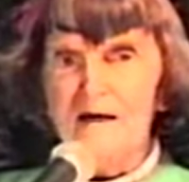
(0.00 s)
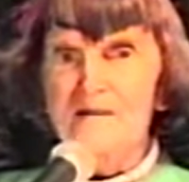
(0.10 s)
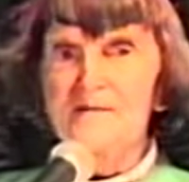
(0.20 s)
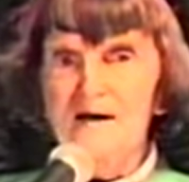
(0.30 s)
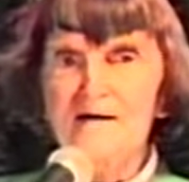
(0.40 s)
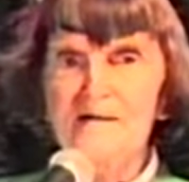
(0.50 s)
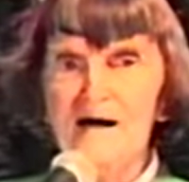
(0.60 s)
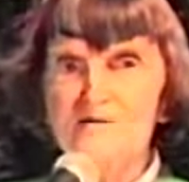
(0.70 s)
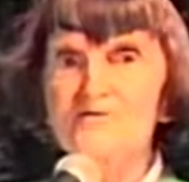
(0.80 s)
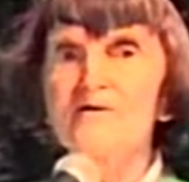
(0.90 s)
Then
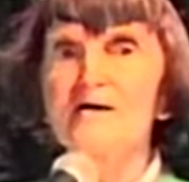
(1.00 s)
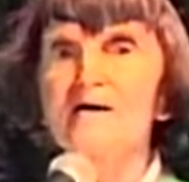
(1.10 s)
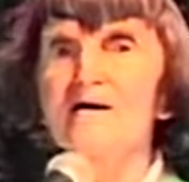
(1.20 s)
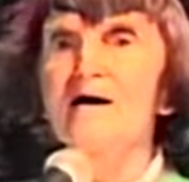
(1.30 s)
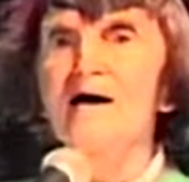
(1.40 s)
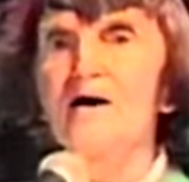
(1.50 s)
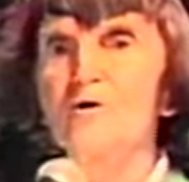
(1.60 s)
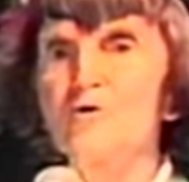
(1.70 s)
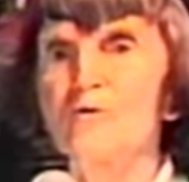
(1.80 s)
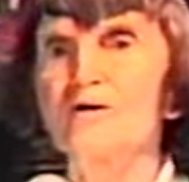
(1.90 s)
naturally,
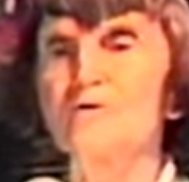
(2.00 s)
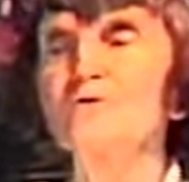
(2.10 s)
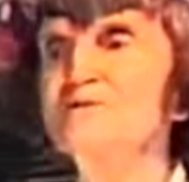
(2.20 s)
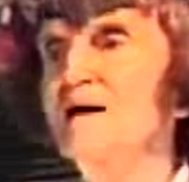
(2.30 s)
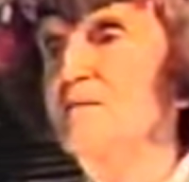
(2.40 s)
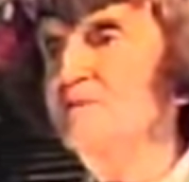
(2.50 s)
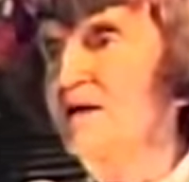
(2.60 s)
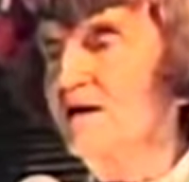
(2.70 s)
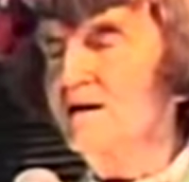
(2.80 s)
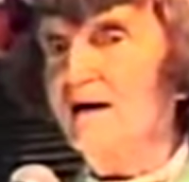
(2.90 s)
you're going to do
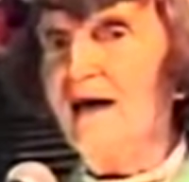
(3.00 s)
something.